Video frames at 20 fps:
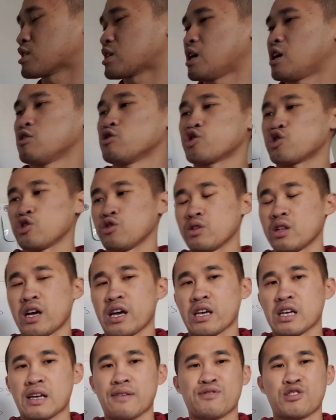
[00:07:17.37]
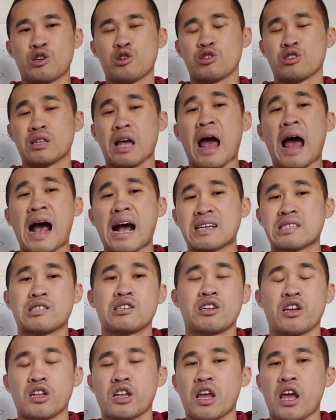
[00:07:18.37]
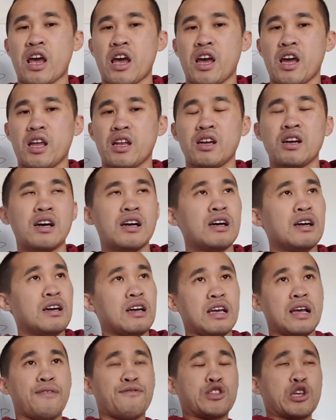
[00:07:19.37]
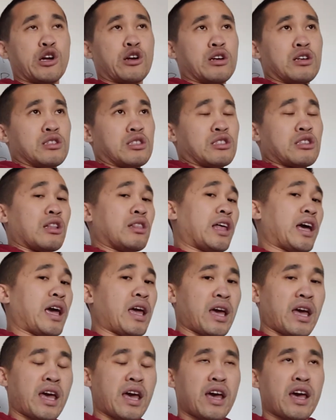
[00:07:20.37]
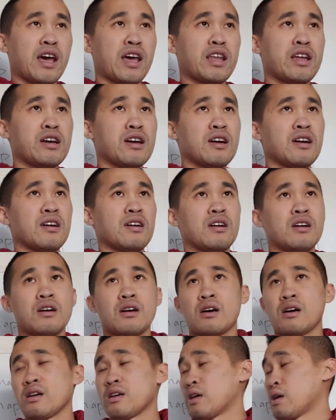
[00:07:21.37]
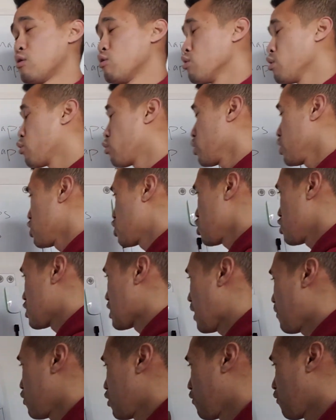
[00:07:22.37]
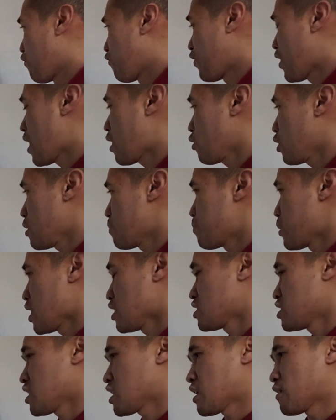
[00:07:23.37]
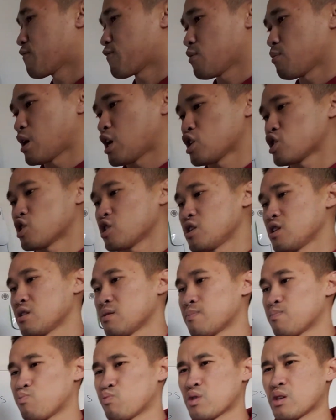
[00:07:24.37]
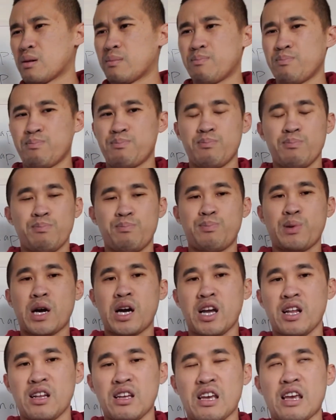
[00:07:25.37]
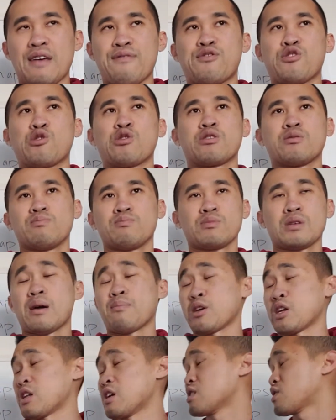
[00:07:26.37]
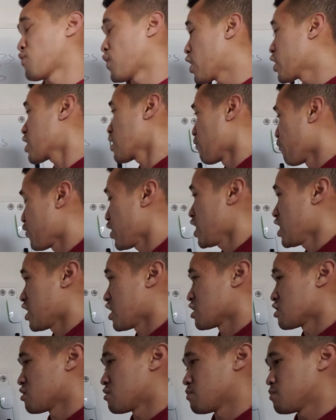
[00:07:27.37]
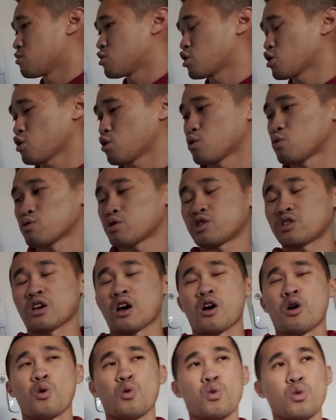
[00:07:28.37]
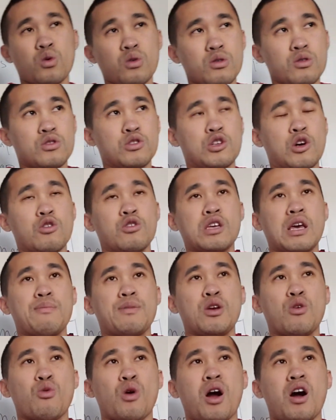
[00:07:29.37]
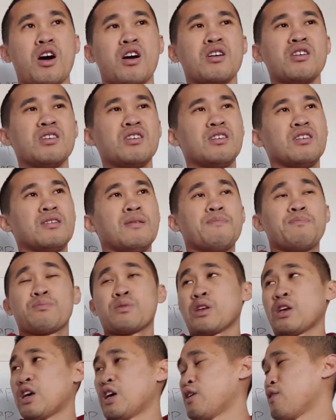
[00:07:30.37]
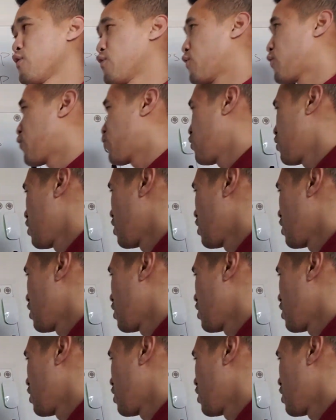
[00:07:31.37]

tells you, if there's accident ahead, if there is delay ahead. It will really just give you very basic information, but it's very convenient, too. So, don't get me wrong, if,